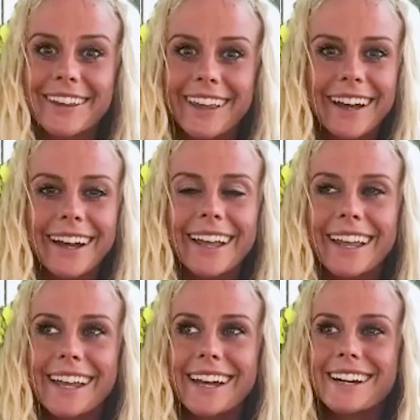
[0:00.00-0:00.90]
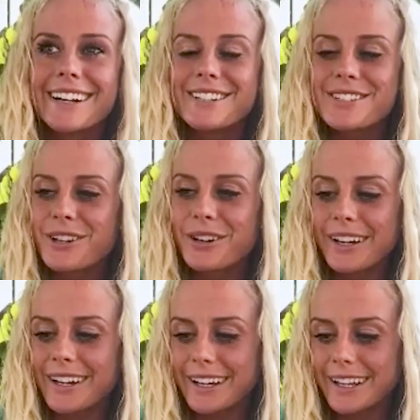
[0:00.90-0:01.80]
Yeah. So,
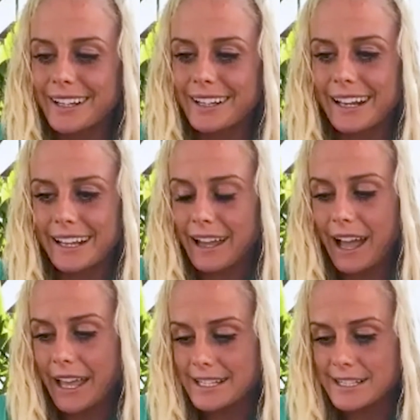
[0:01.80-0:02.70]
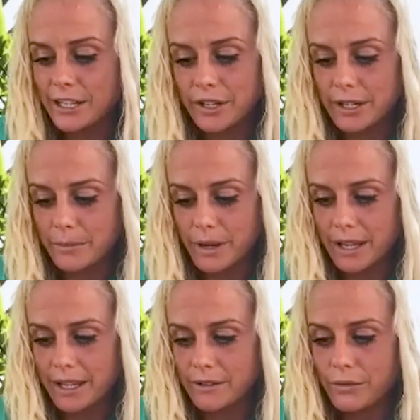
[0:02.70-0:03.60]
like I started
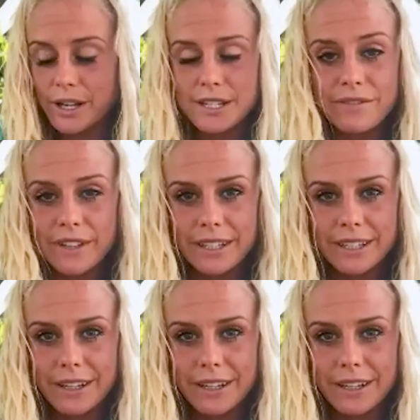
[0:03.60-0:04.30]
my CrossFit